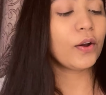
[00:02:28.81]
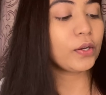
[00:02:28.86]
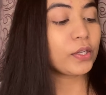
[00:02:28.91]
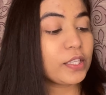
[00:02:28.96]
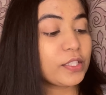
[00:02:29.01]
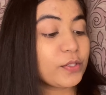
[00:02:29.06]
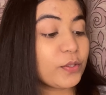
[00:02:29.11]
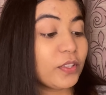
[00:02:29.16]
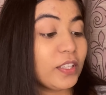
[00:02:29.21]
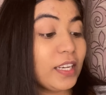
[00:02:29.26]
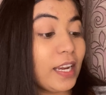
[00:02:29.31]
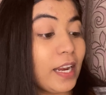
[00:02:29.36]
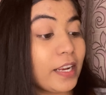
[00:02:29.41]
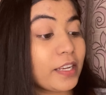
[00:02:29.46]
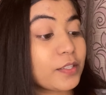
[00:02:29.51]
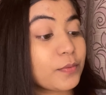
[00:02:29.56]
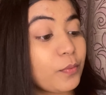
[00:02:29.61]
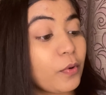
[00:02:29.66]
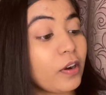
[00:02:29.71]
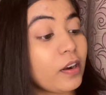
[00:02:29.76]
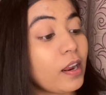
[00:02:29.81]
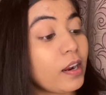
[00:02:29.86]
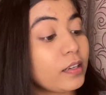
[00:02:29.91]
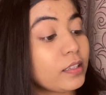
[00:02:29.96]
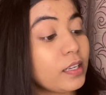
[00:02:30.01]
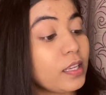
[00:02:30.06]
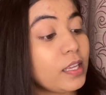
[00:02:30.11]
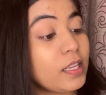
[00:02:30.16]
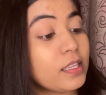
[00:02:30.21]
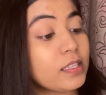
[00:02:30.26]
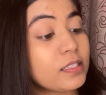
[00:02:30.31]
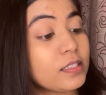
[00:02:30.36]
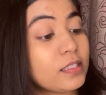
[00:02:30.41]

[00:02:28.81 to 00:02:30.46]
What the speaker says: Okay, so the next product is